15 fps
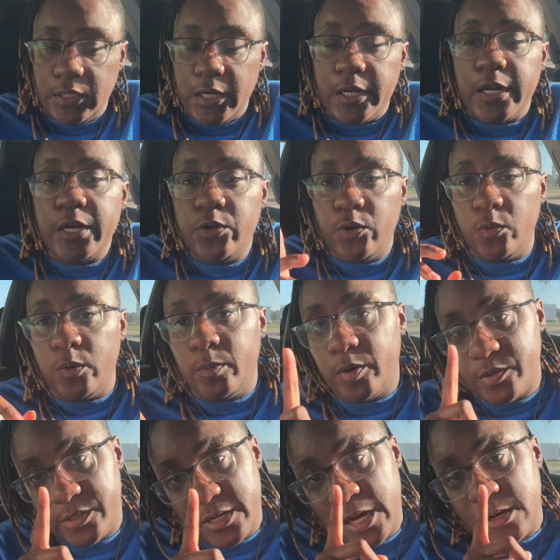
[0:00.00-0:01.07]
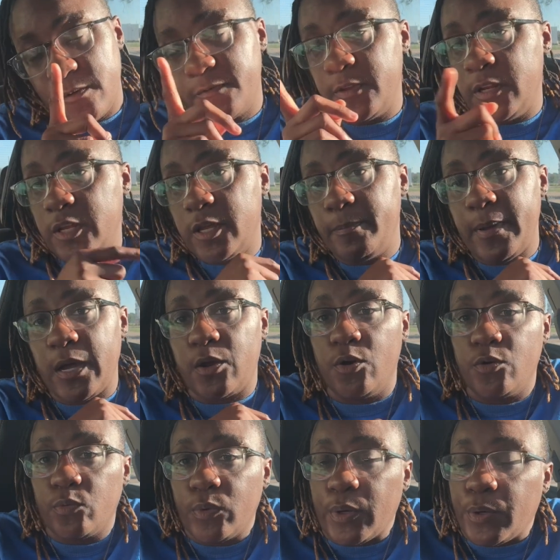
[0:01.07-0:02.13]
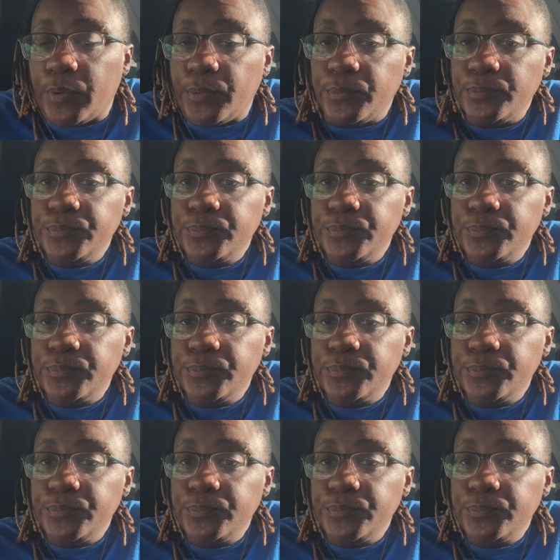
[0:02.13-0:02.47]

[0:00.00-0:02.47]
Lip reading: They do it one more time, I'm finna get back on the road.